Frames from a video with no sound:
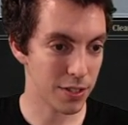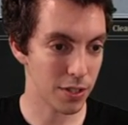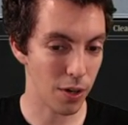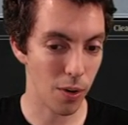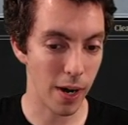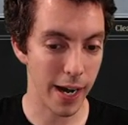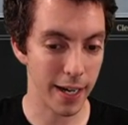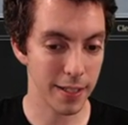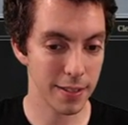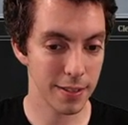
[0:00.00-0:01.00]
so uh,
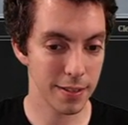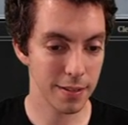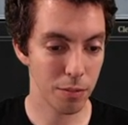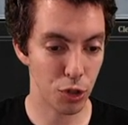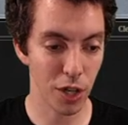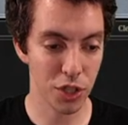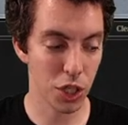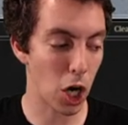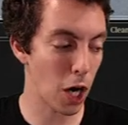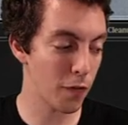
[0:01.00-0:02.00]
we draw a
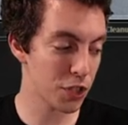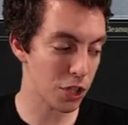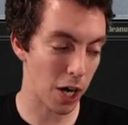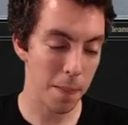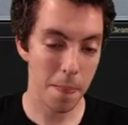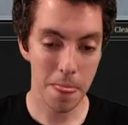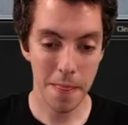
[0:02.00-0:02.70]
star off the star.